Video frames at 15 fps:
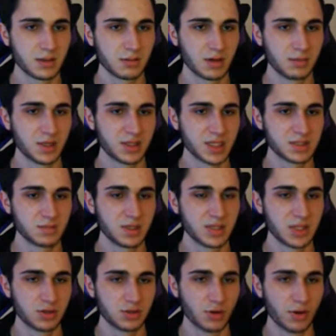I mean, it doesn't mean
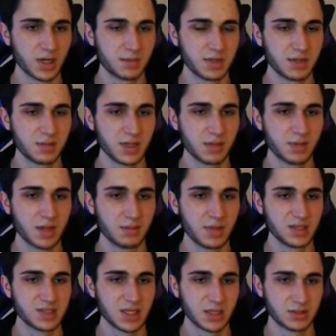that you're going to PB, but it
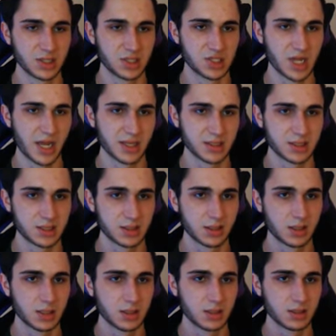means that there's a chance.
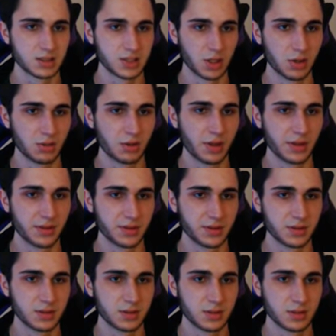So
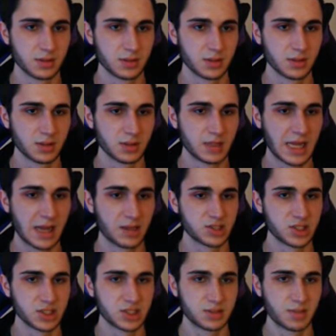now it's
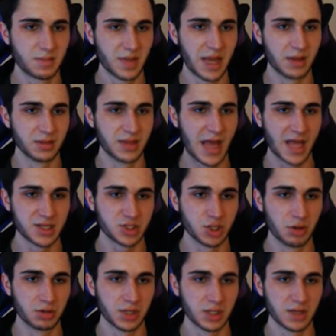just about not
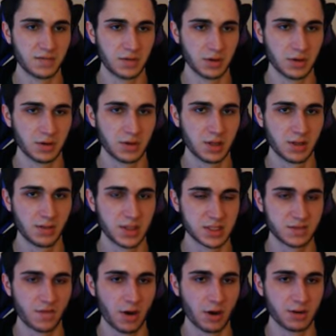choking if you're
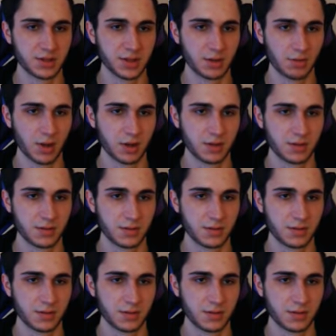this far into the run.